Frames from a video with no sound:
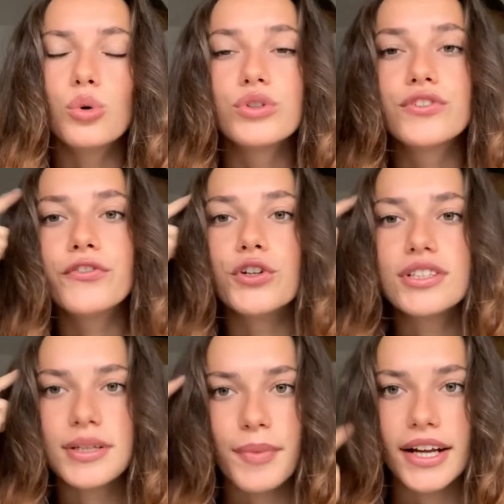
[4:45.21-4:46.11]
was
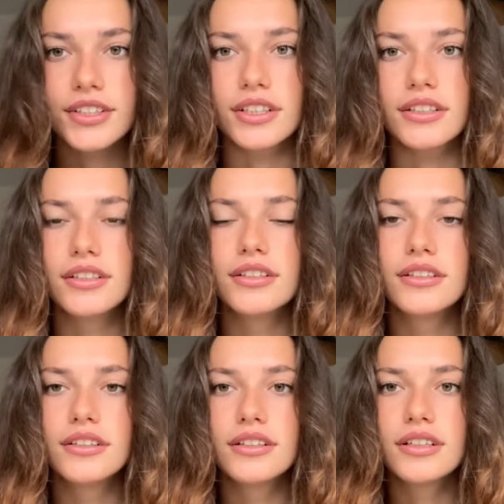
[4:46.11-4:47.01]
first imagined.
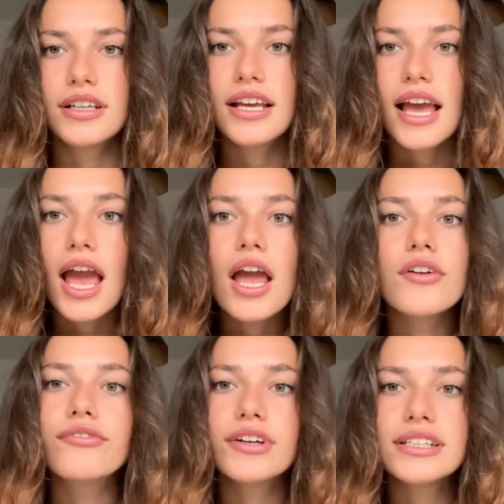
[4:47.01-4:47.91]

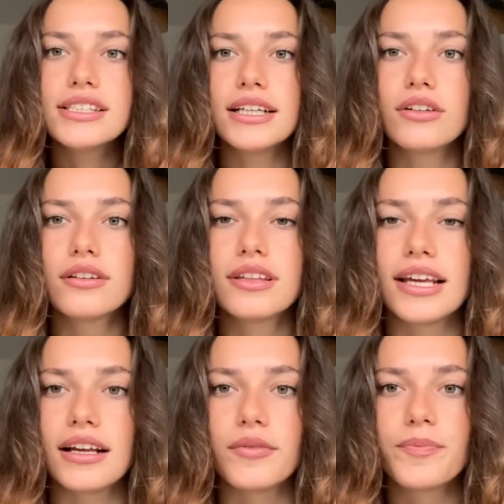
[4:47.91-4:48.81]
Every single
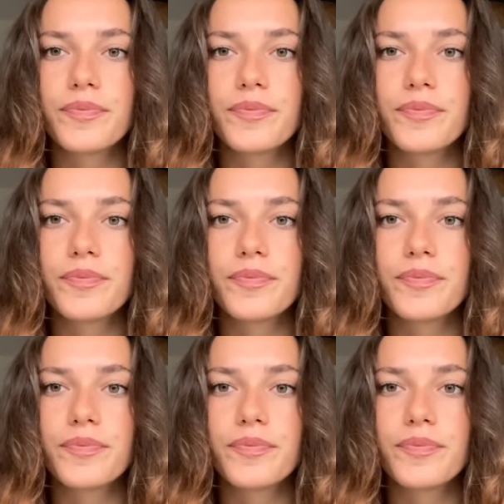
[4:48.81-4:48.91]
thing.